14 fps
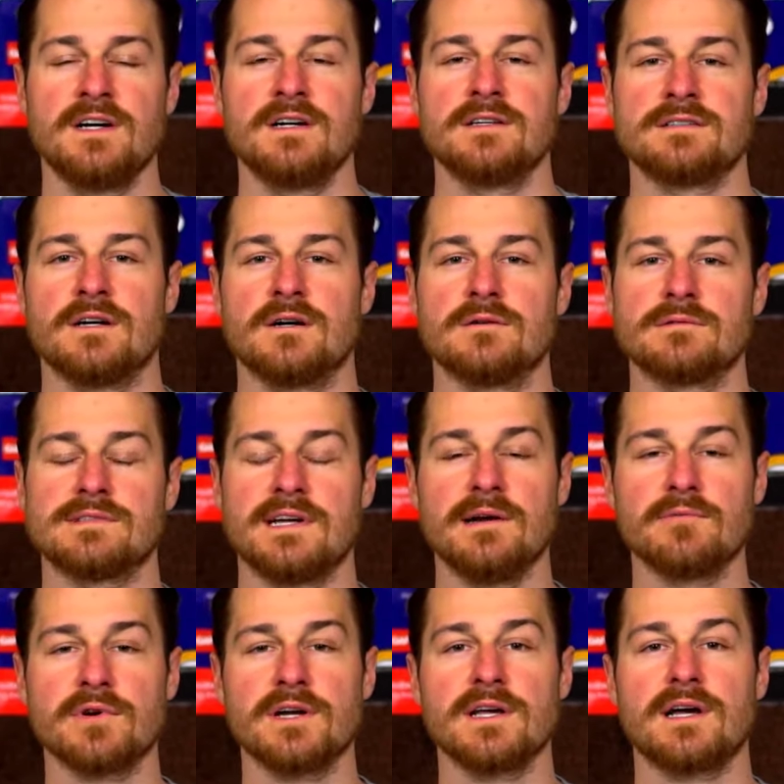So today
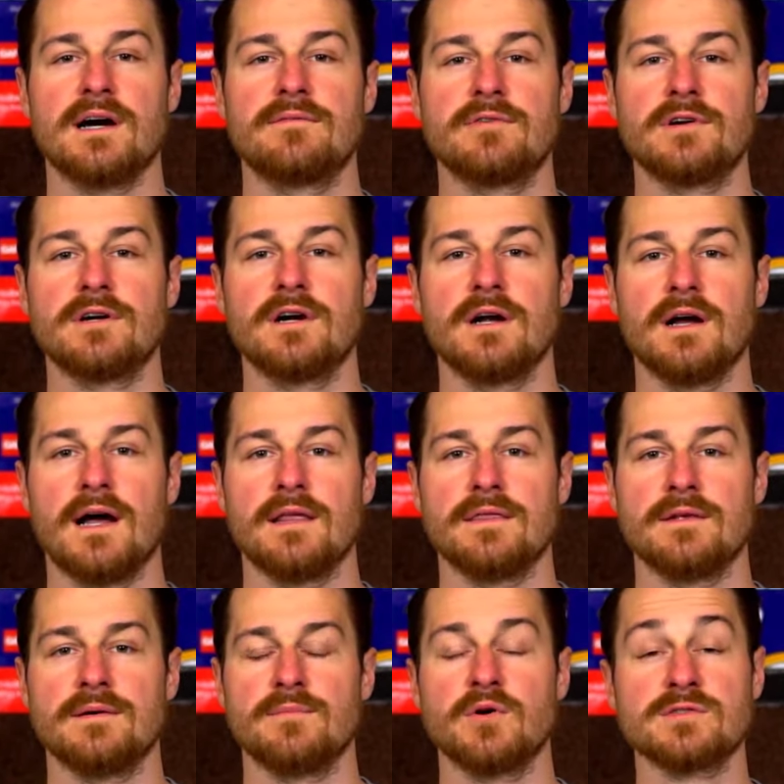we're going to cover
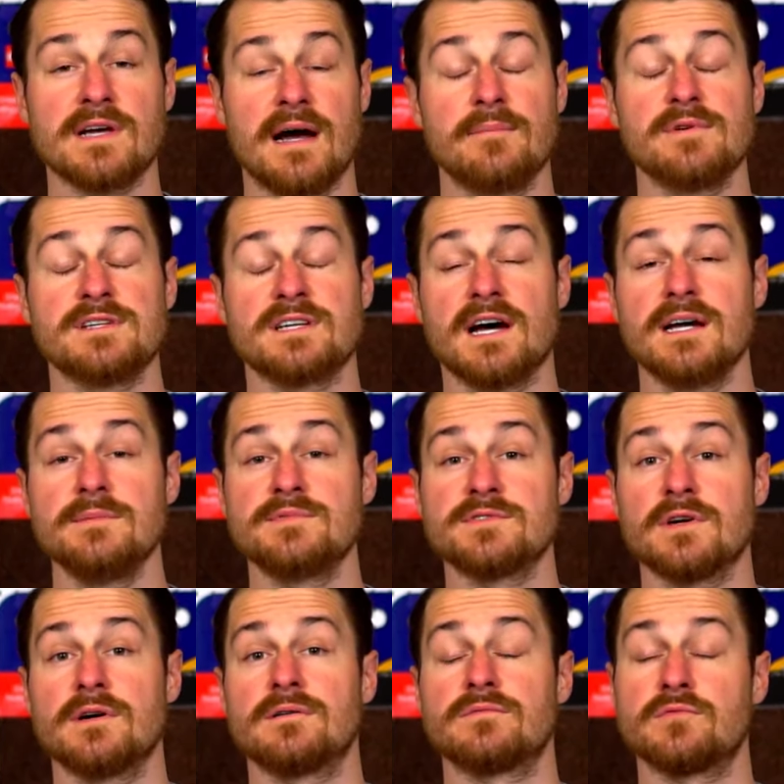the most common types
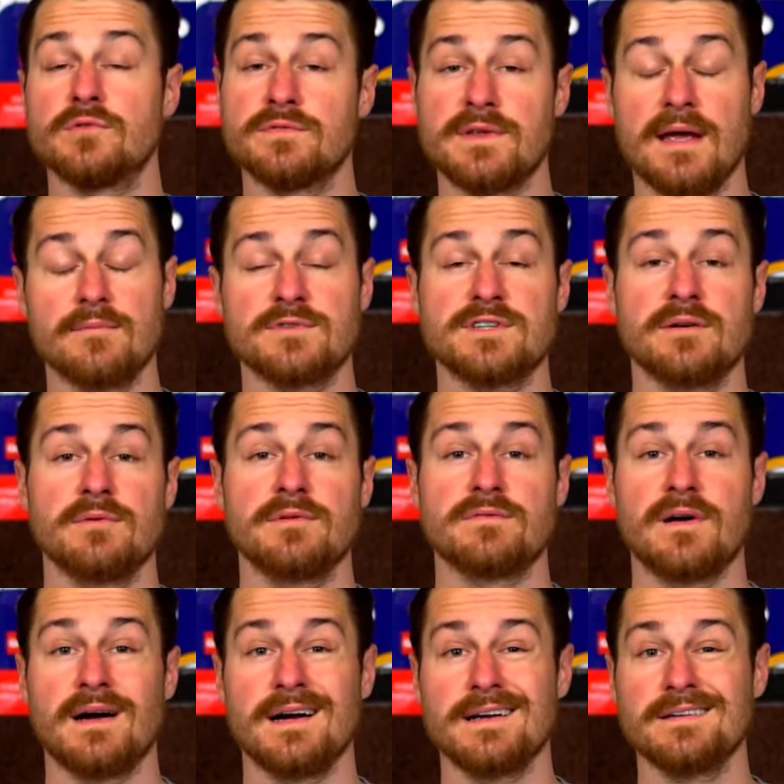of roof damage that we
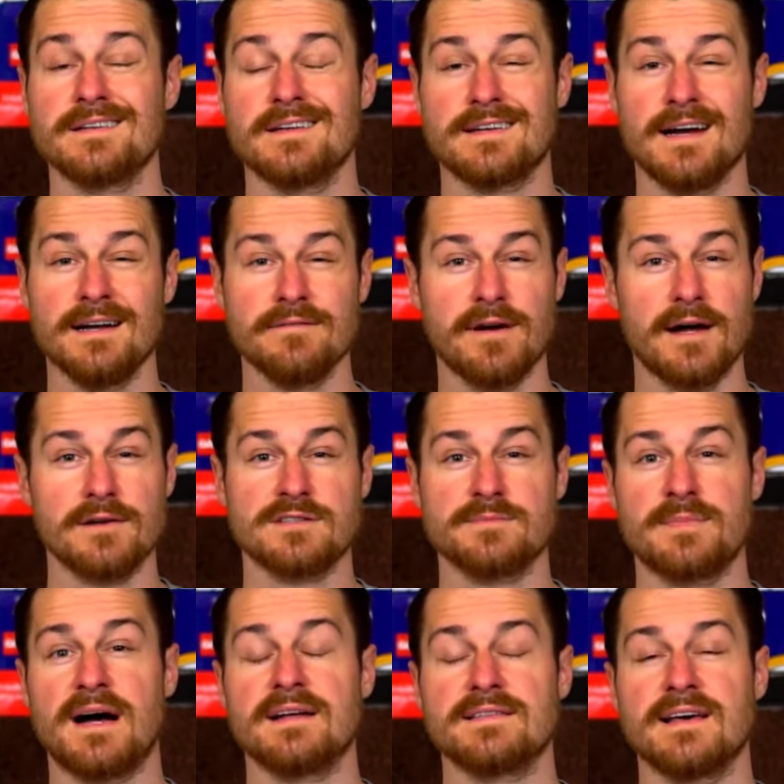find and kind of how to
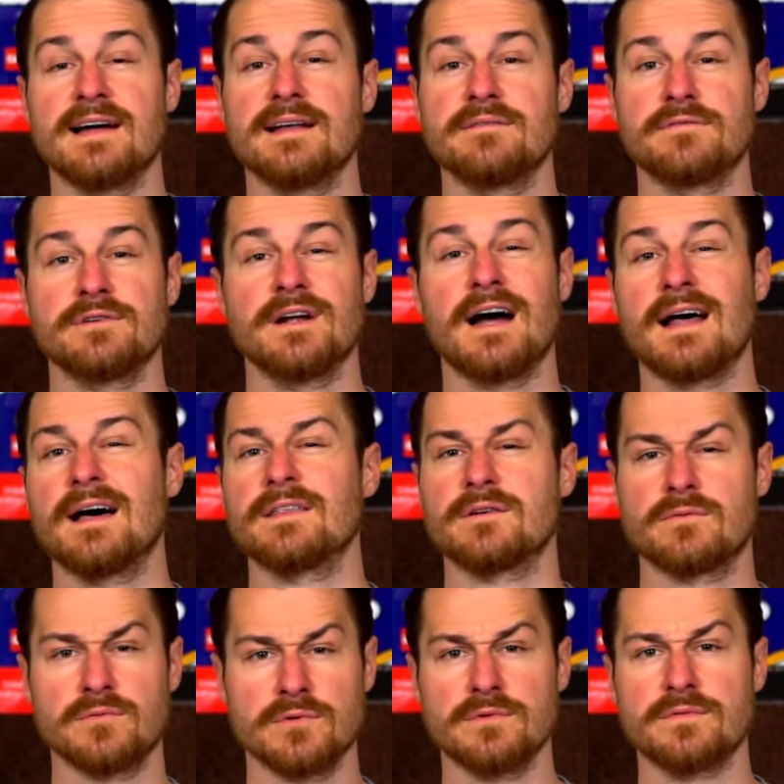spot that if you're not on the
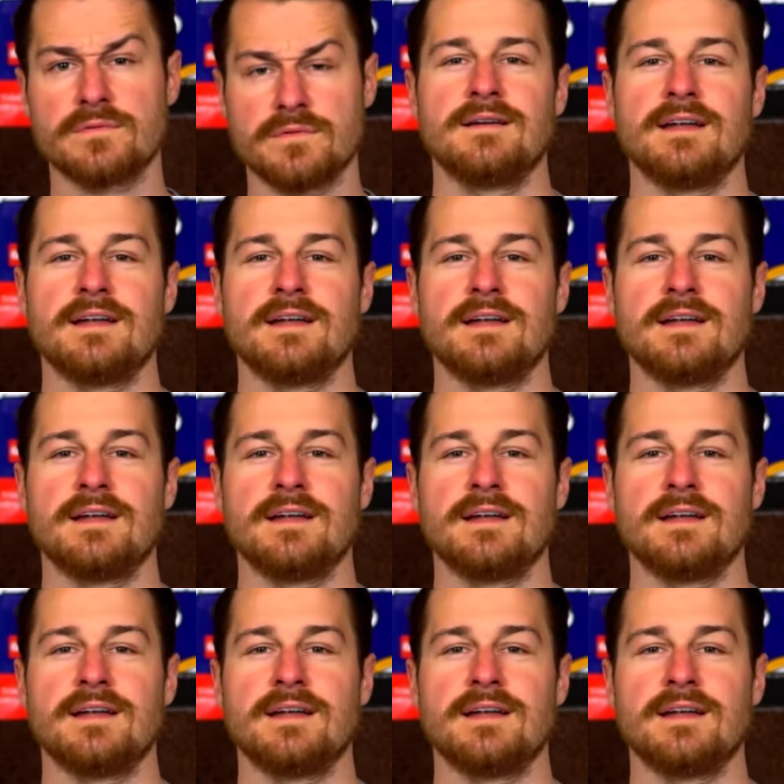roof.